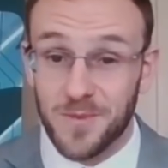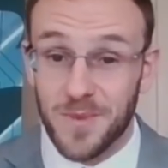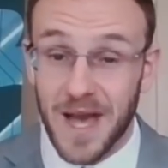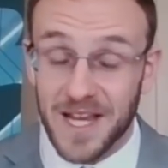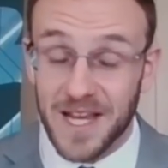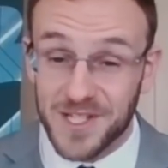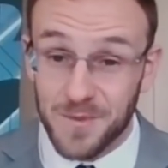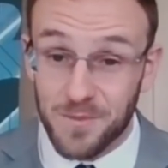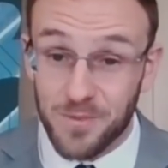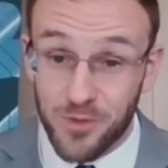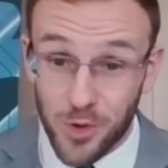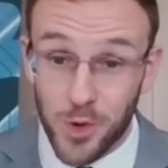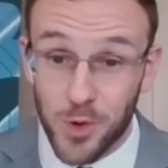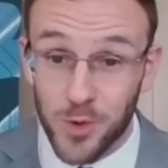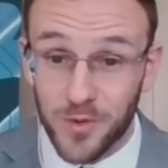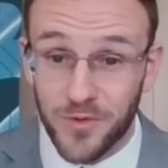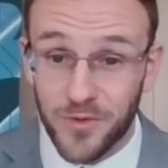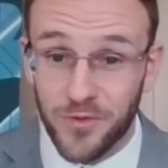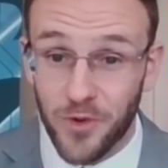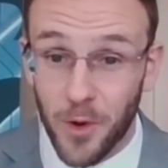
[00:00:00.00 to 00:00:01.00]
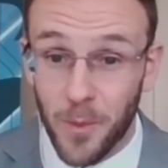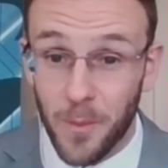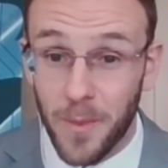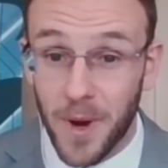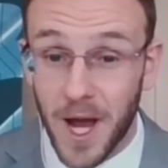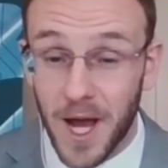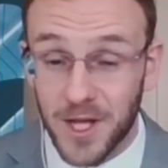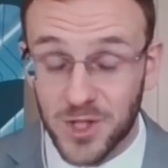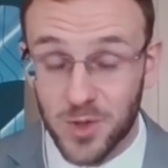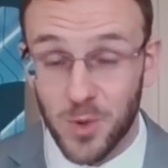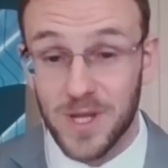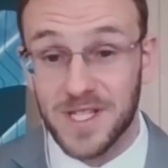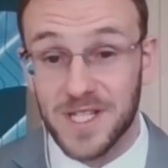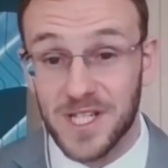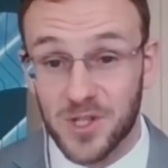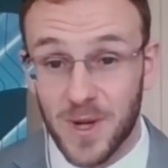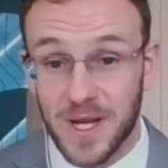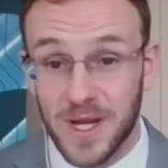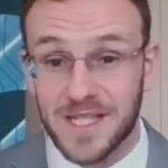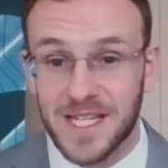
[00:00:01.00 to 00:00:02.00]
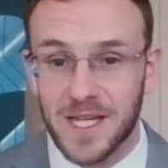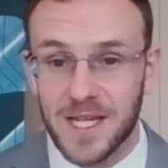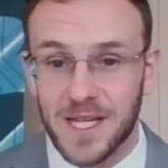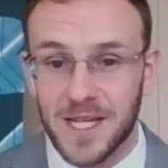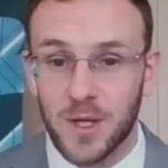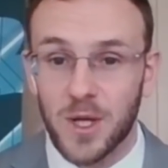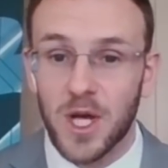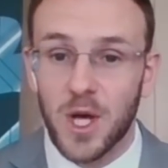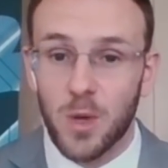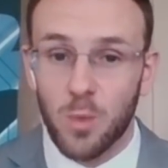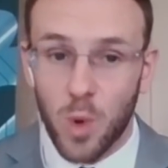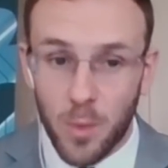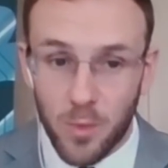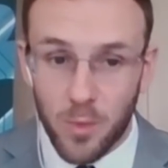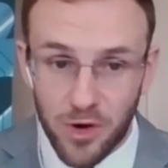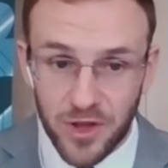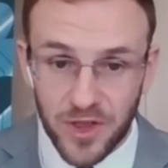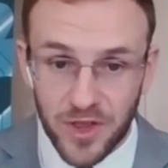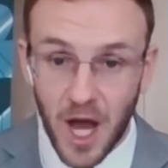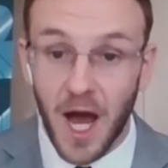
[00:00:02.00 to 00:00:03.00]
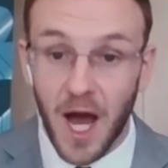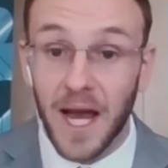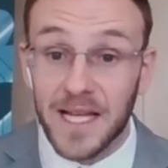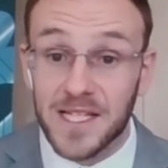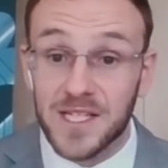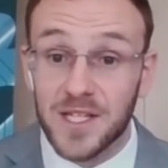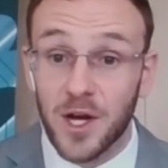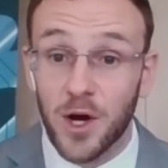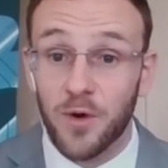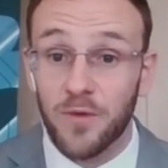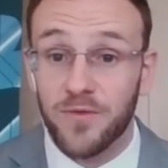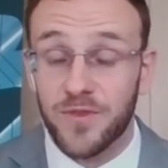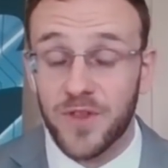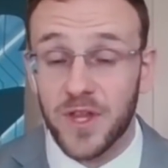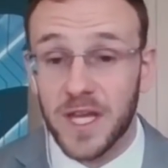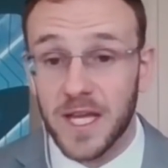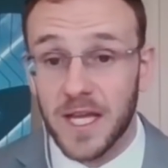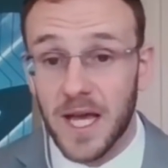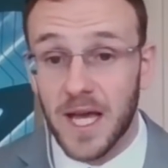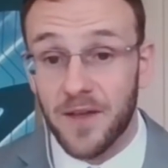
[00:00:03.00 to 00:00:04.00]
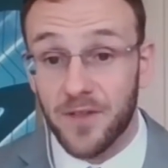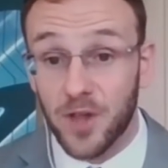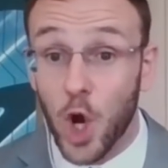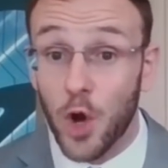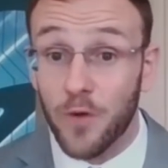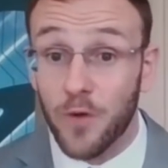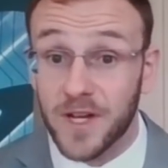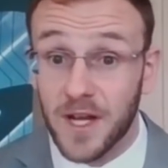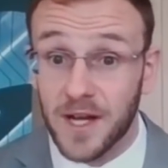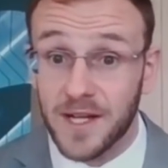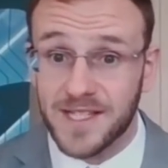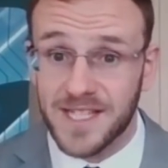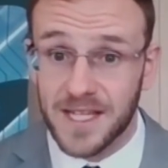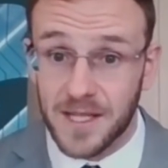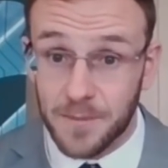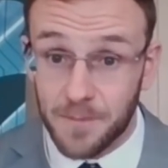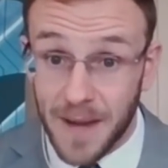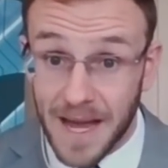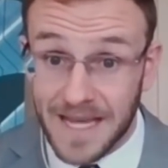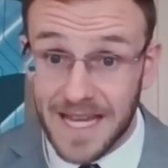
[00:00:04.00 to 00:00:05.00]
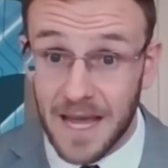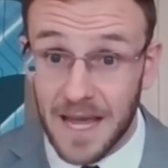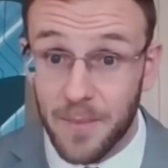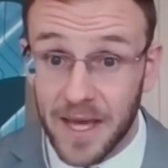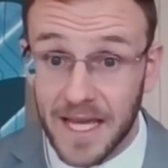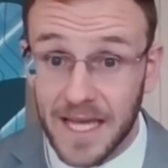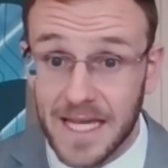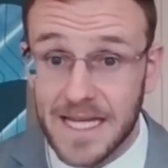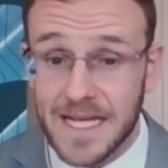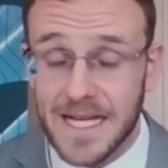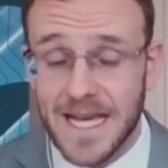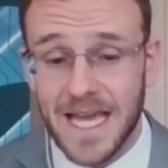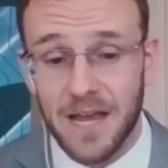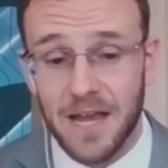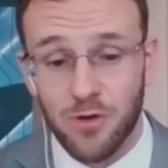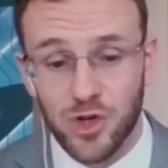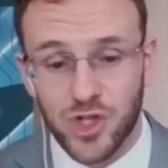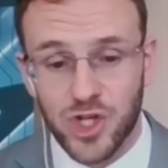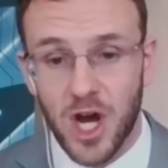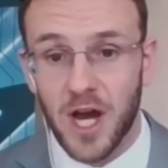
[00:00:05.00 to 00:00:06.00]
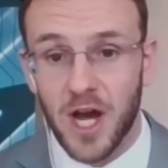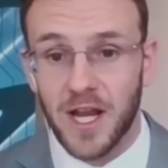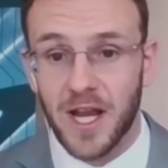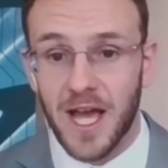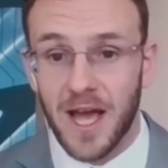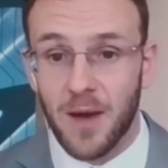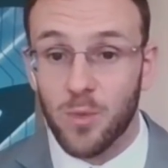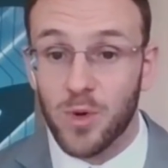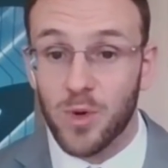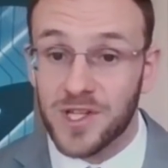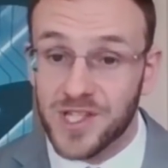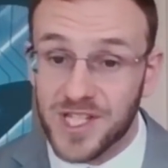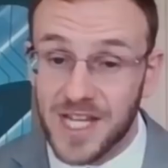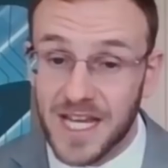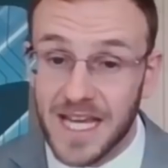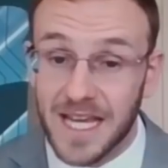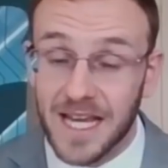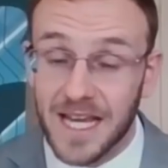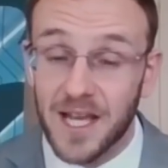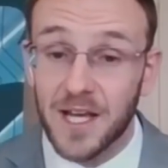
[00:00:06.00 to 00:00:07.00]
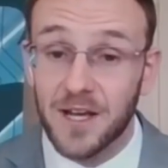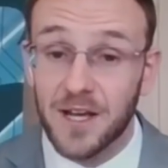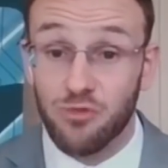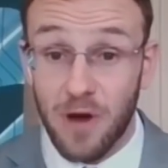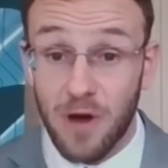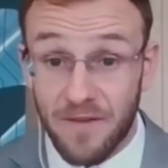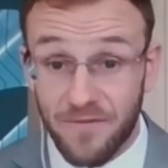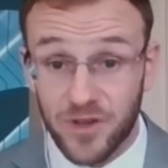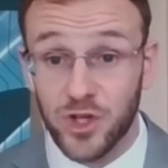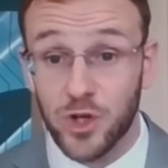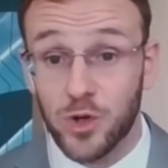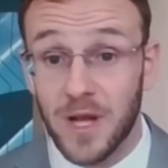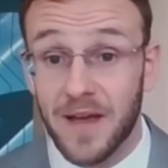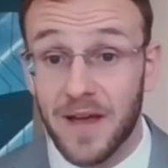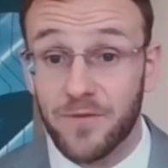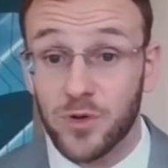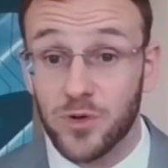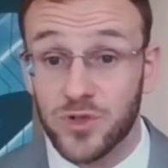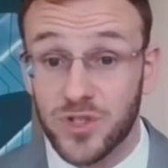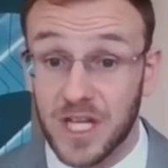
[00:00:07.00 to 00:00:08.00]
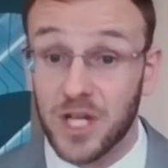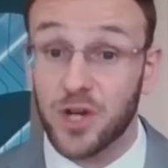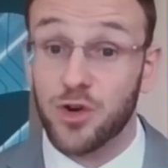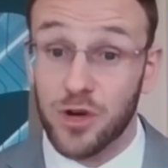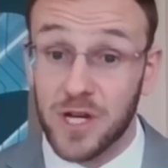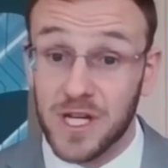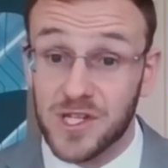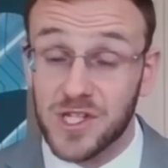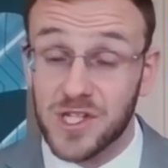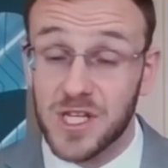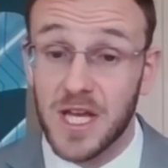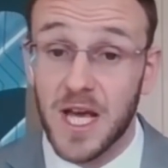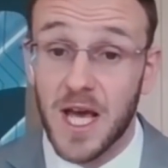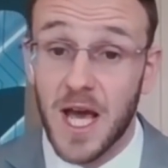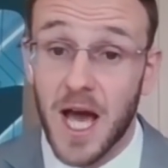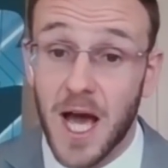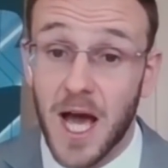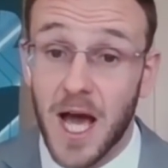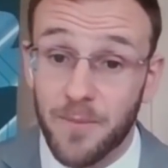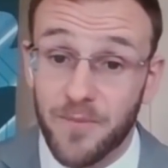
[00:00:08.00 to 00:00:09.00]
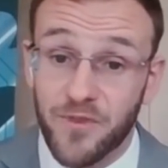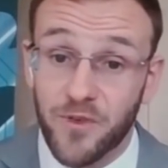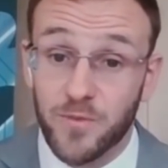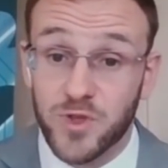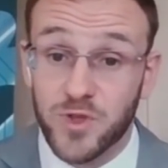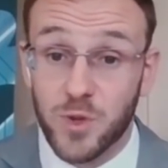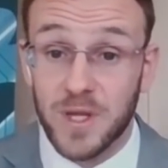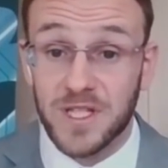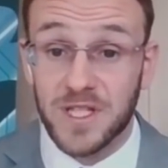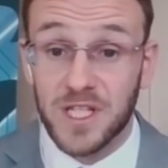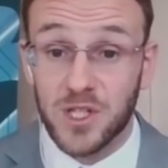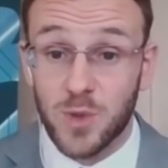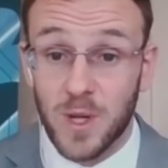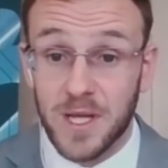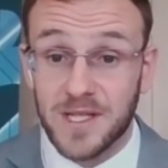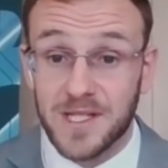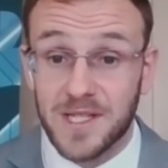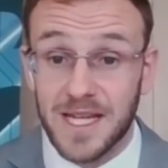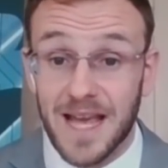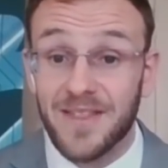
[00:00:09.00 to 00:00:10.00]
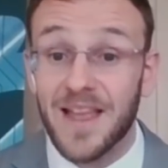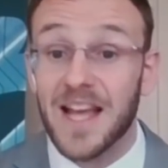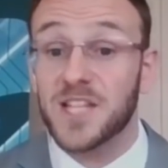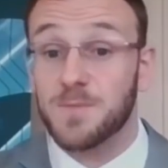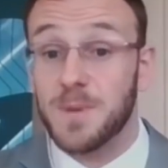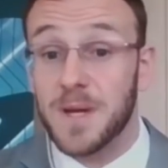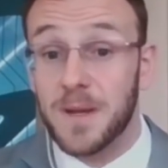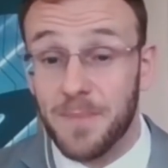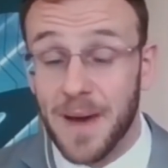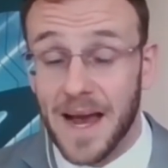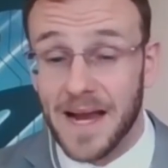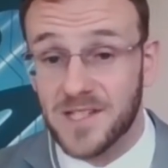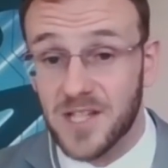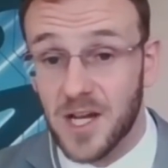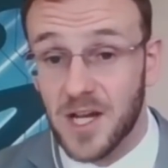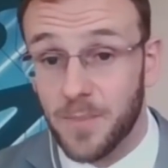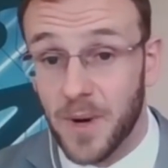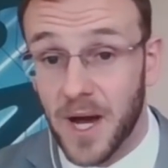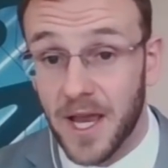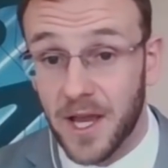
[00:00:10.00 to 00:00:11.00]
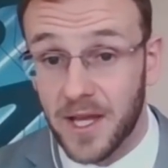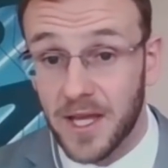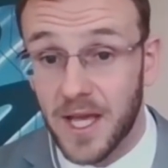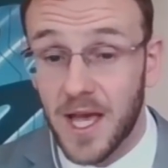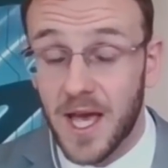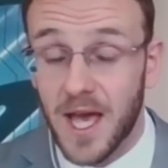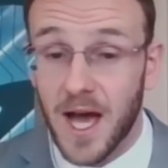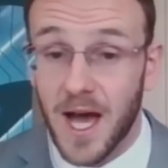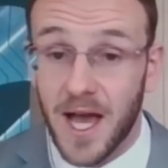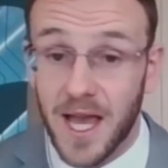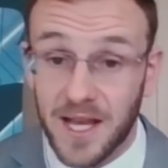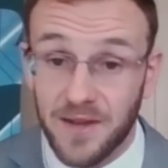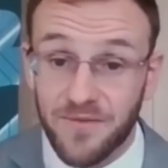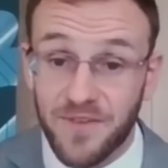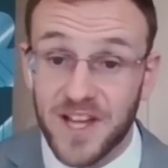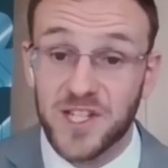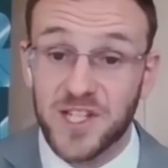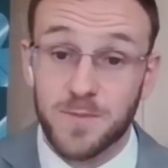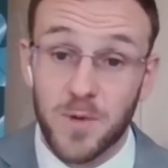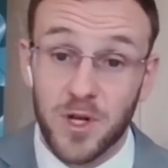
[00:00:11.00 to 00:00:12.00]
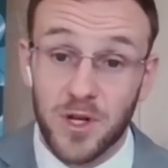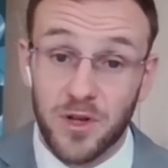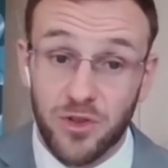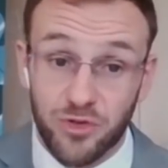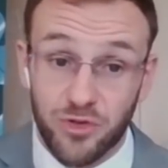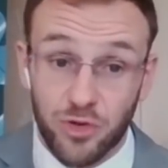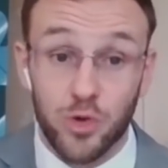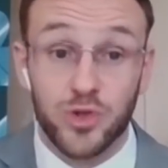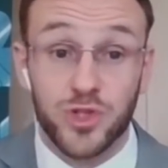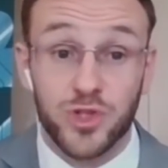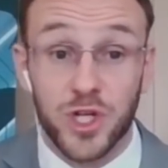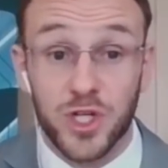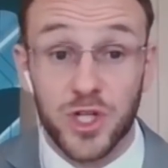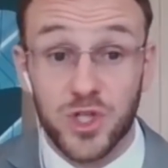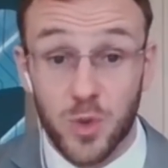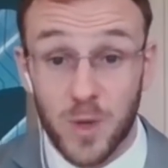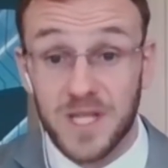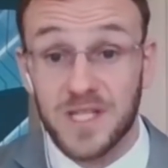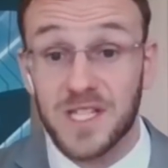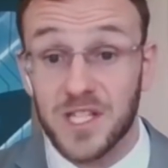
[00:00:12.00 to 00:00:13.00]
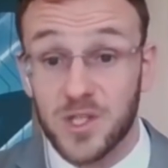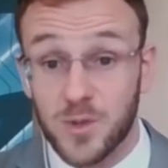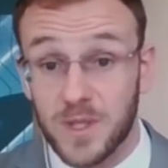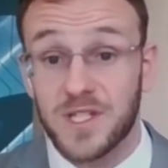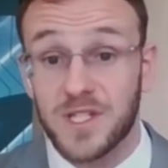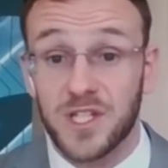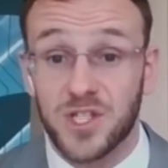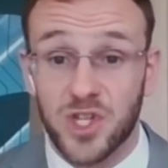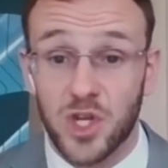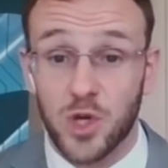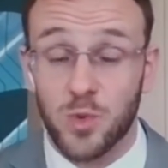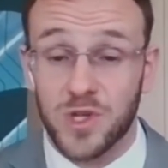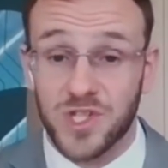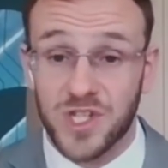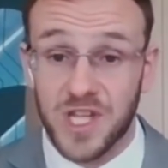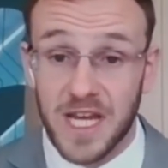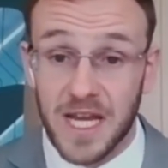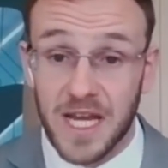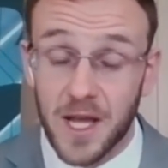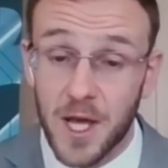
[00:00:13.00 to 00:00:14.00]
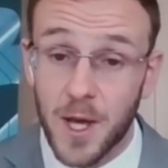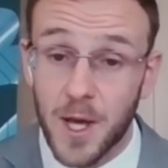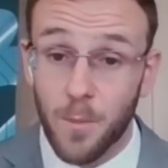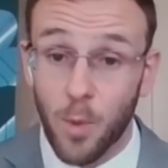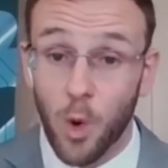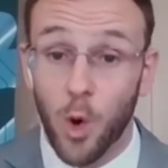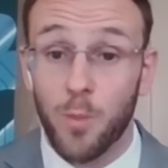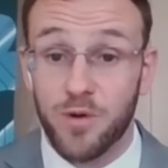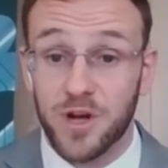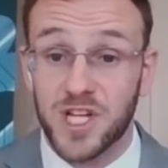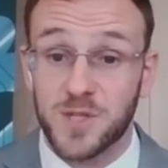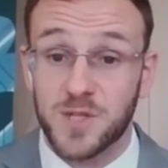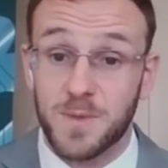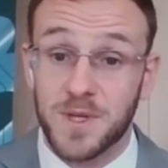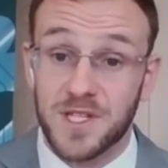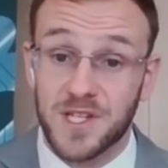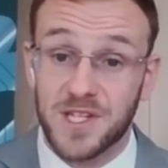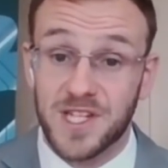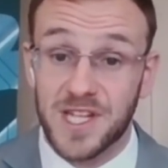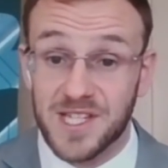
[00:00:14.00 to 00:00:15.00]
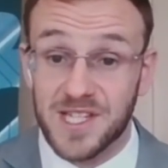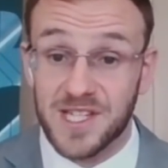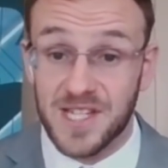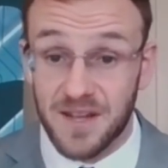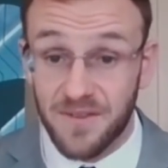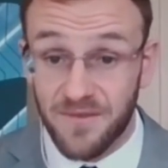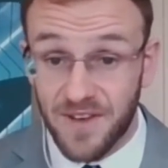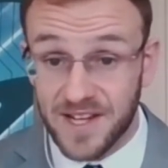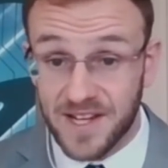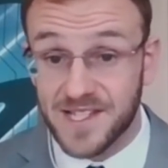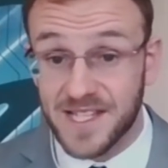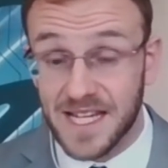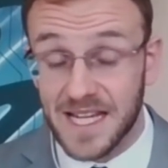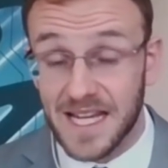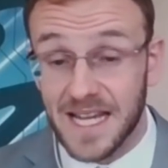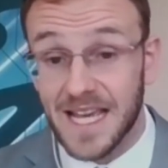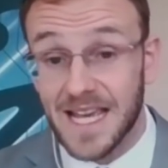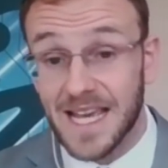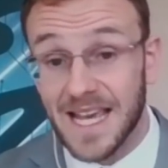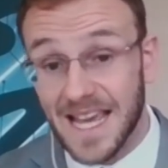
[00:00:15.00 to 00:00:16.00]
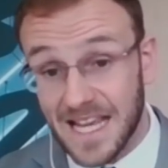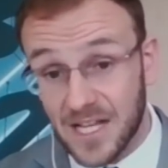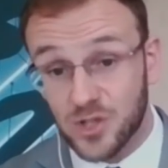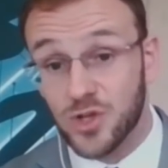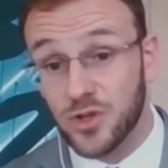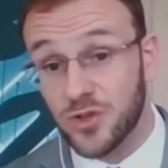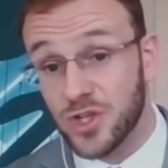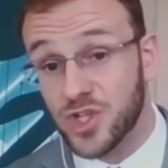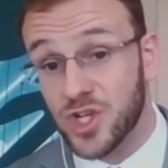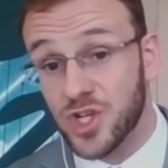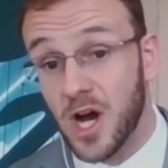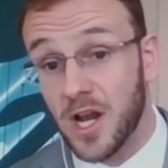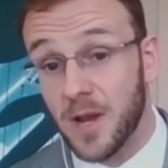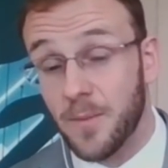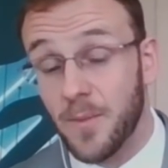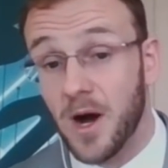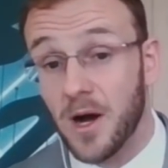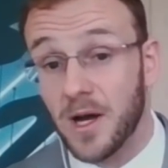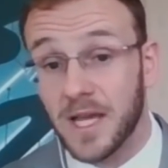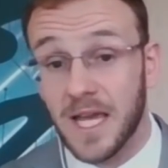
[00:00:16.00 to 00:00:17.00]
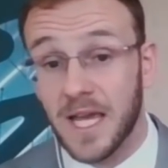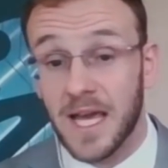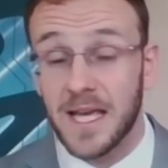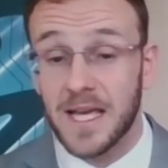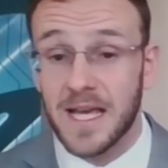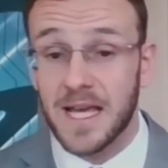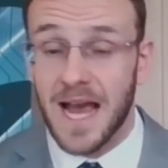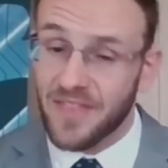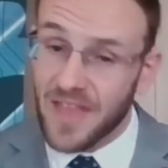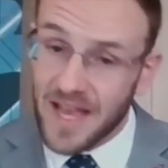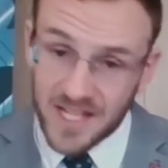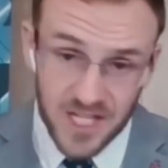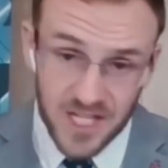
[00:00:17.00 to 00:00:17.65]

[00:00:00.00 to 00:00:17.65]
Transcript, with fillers: has improved from uh, 2020 when we were at the height of the uh, the COVID-19 pandemic here in China, and we're seeing revenue levels increase um, from 2020, and that's been backed up by uh, investment through to 2022. We're seeing more British businesses investing into the China market, and that's